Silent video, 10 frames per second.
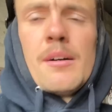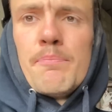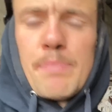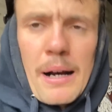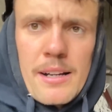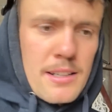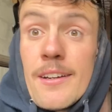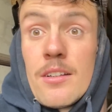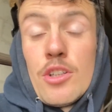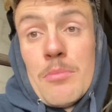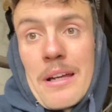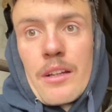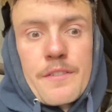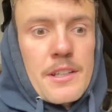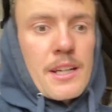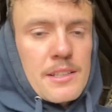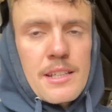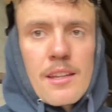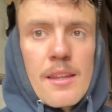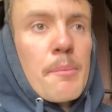but you might live to
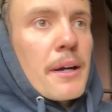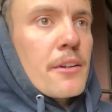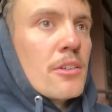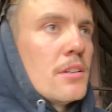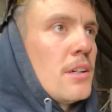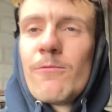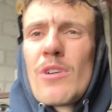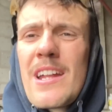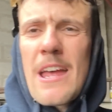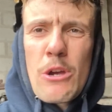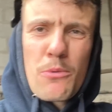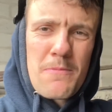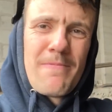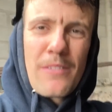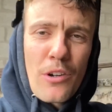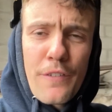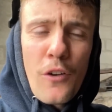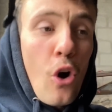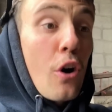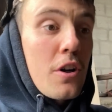90, they might not. Right now, I'm going to
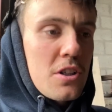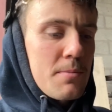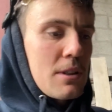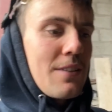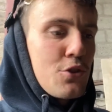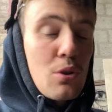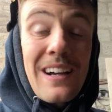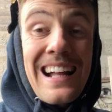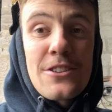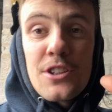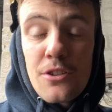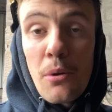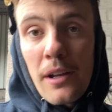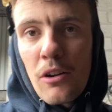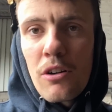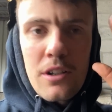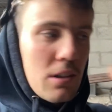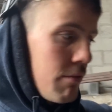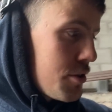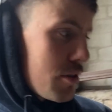order some gloves, so I actually do it. Order
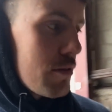gloves.